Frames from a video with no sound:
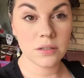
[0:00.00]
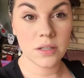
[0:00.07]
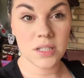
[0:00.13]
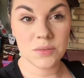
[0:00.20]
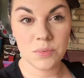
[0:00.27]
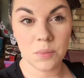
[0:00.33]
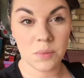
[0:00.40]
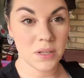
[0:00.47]

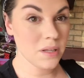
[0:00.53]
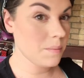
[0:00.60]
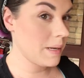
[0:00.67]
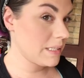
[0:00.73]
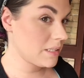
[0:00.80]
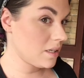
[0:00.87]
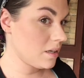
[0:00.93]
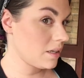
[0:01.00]
That's probably the
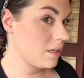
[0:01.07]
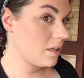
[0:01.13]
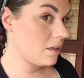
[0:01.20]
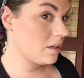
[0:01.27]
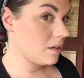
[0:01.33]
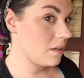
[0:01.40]
best light.